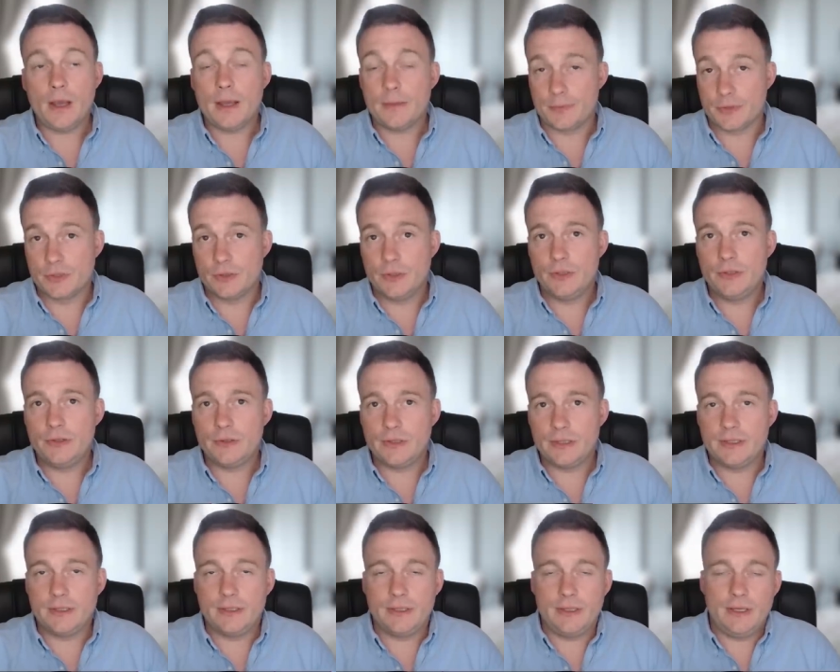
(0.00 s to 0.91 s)

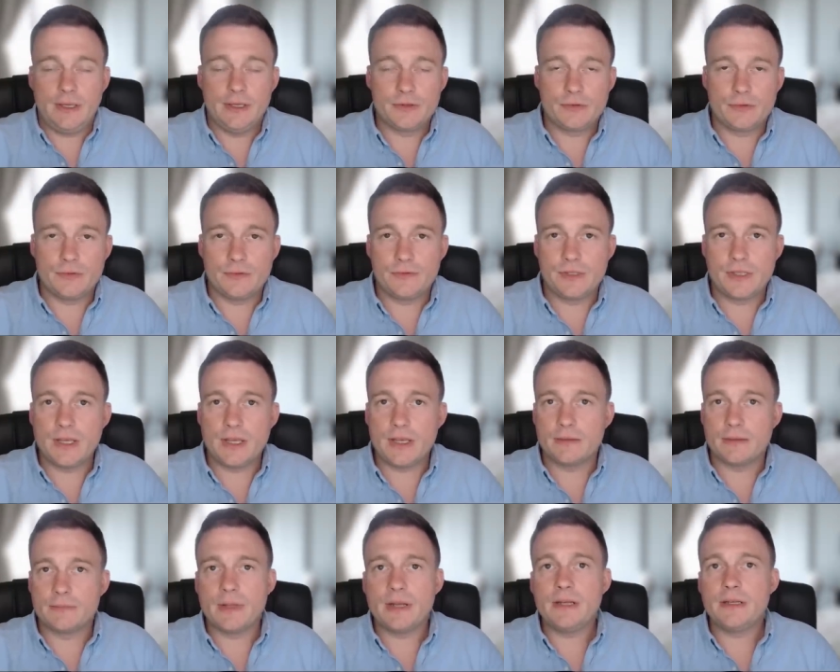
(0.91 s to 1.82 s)
Absolutely. As we've
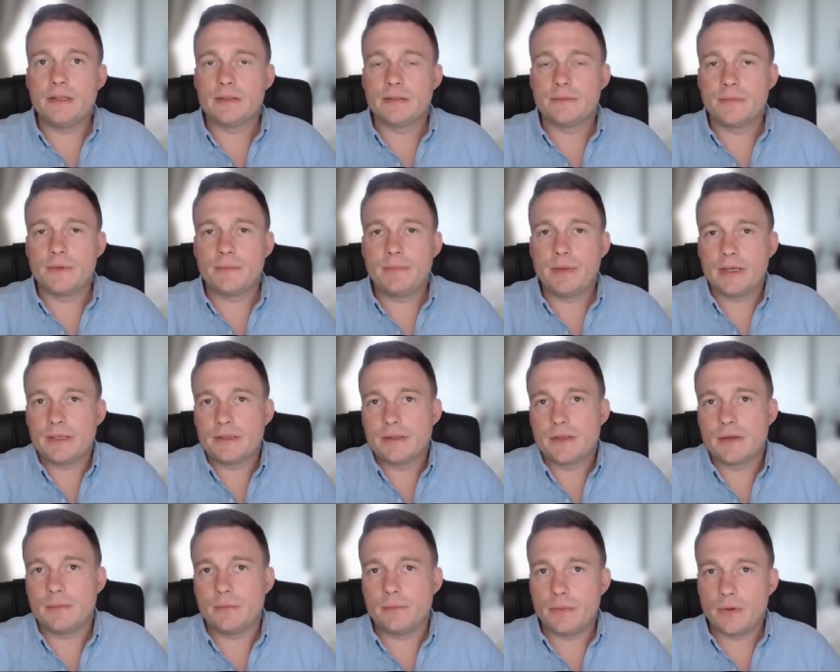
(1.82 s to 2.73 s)
said, many of them are picked
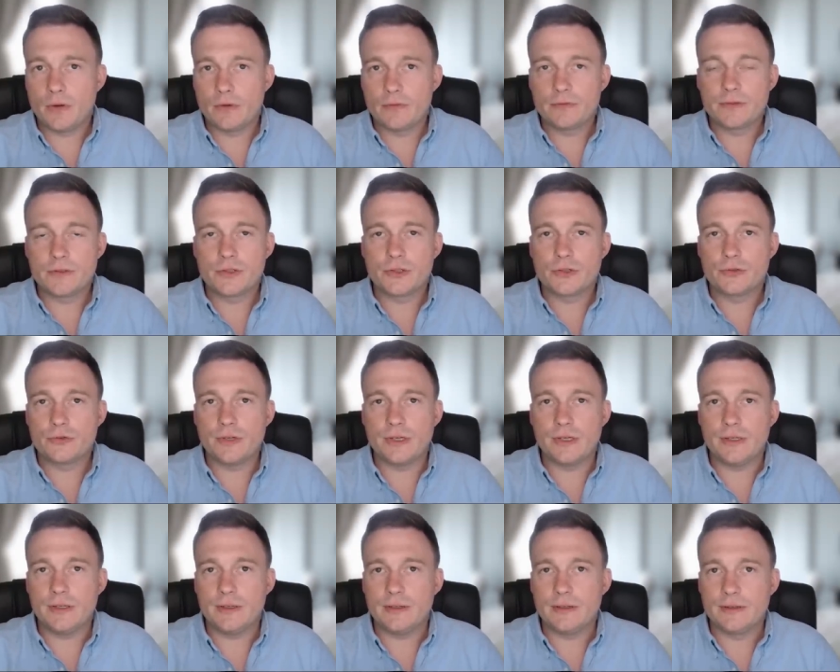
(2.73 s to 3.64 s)
up off the
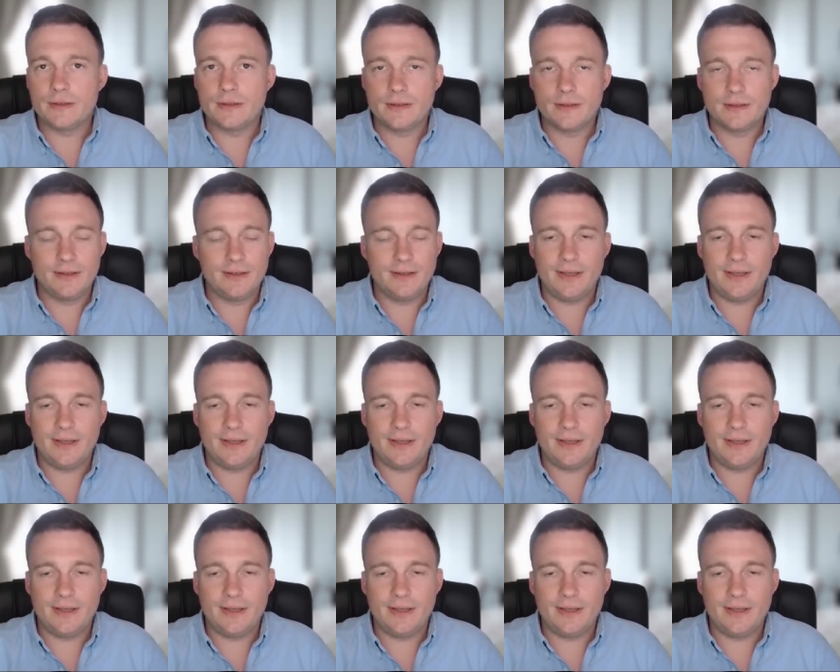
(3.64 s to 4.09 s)
street, uh,